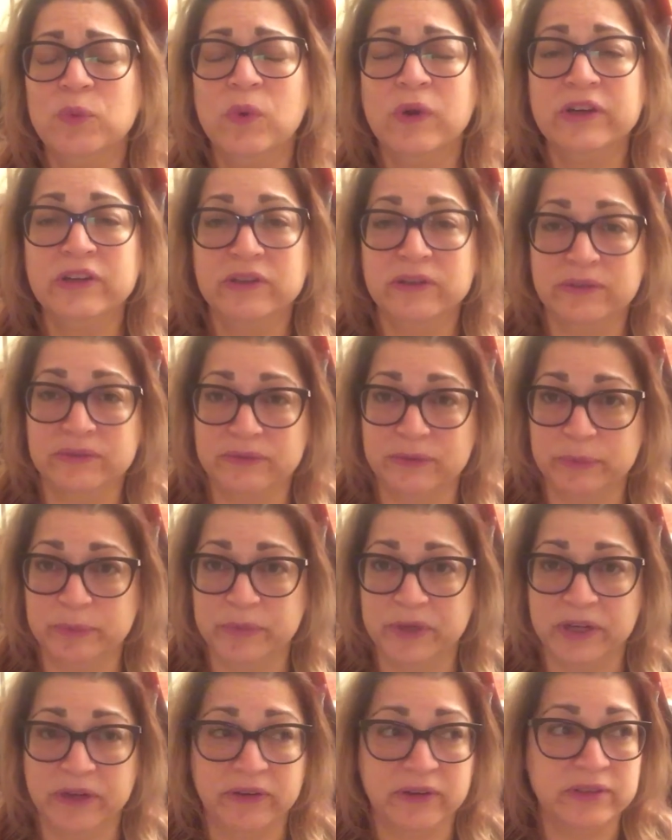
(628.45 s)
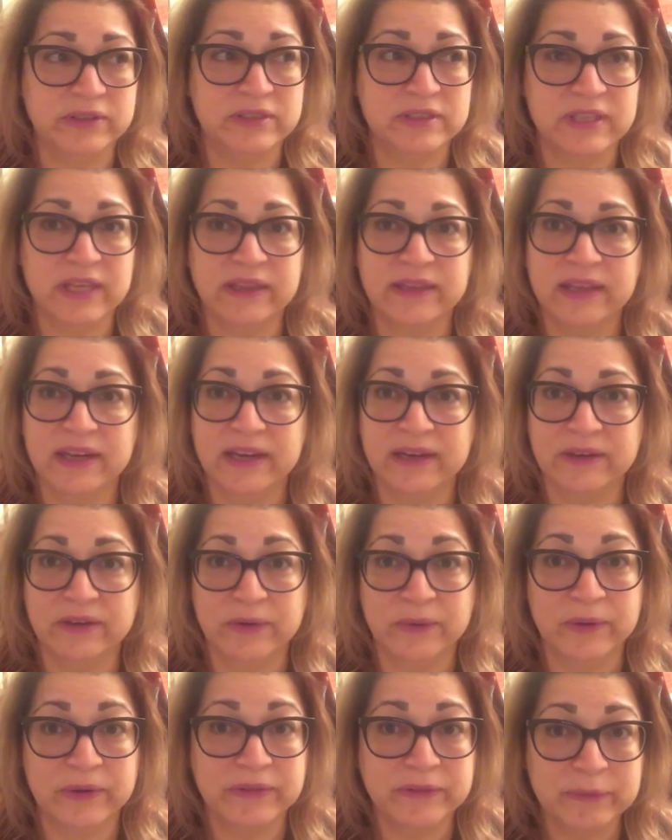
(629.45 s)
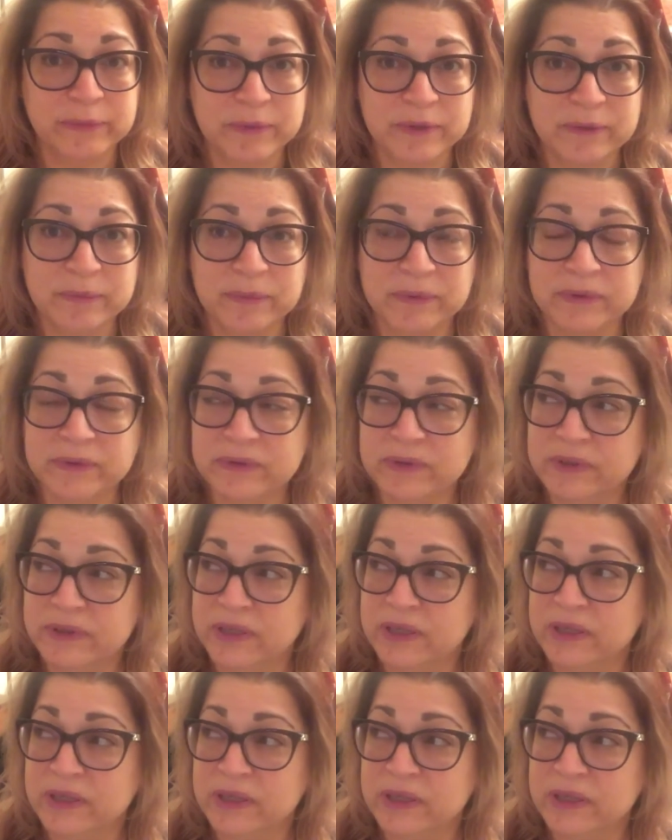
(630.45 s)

wonderful parents. And then I know other people,